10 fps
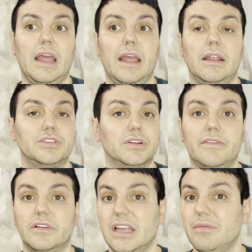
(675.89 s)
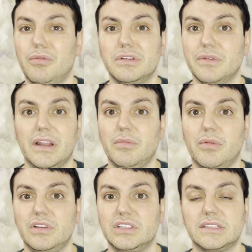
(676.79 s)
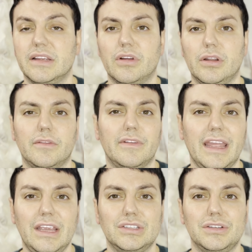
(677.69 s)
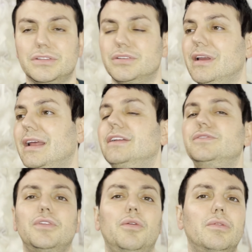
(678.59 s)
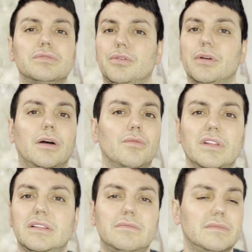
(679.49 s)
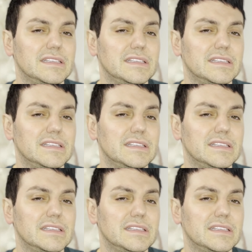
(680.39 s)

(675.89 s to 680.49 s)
and sure enough our table was ready but we just never got notification so again i don't know what was going on with